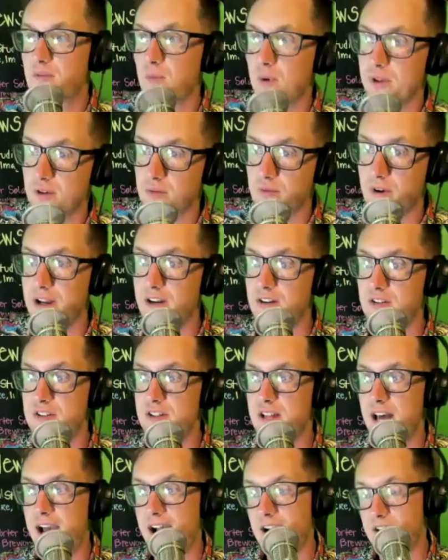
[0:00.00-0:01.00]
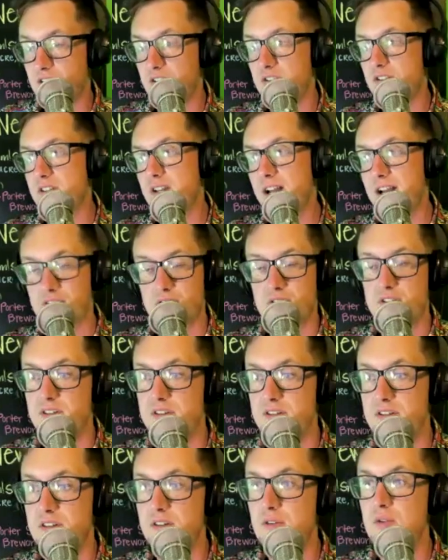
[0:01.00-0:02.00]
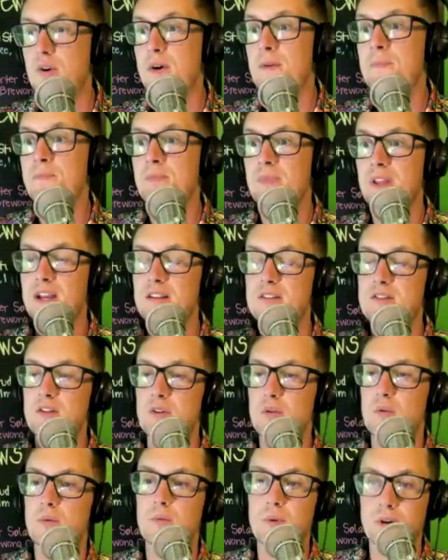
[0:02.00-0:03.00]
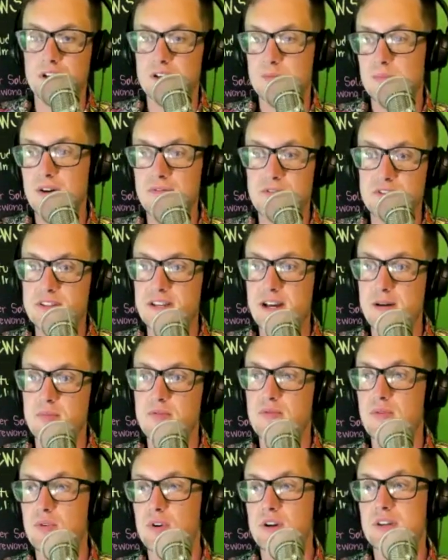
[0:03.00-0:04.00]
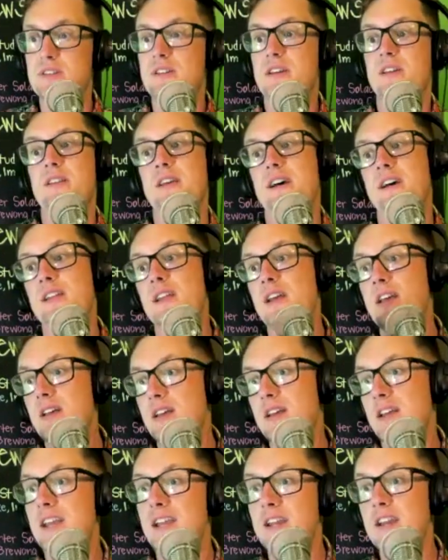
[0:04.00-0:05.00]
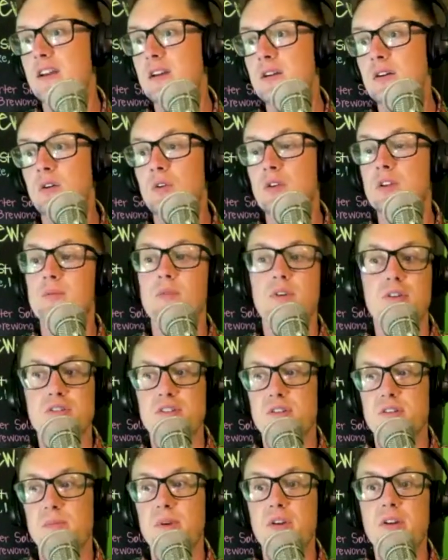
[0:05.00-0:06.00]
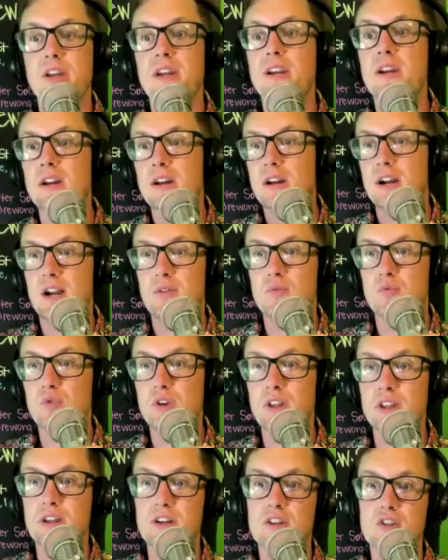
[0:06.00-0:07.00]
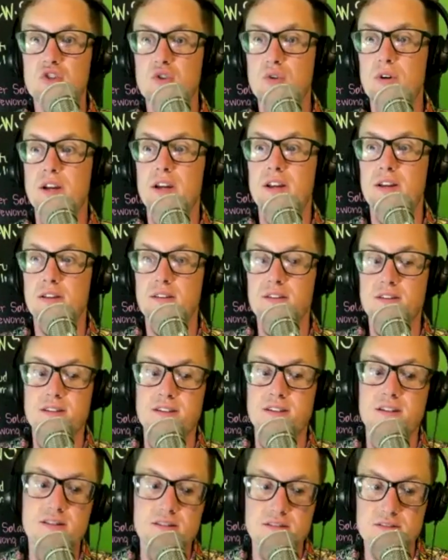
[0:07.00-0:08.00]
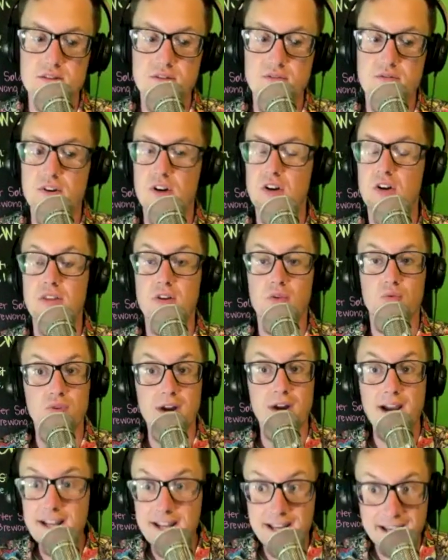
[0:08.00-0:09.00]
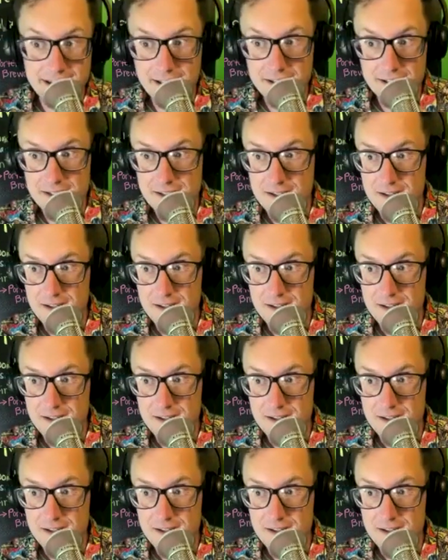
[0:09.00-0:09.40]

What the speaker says: what the writers and the actors and actresses do, and so wanted to preface that before I said that. Hey, Only Murders in the Building. I really enjoy the season so far. The writing,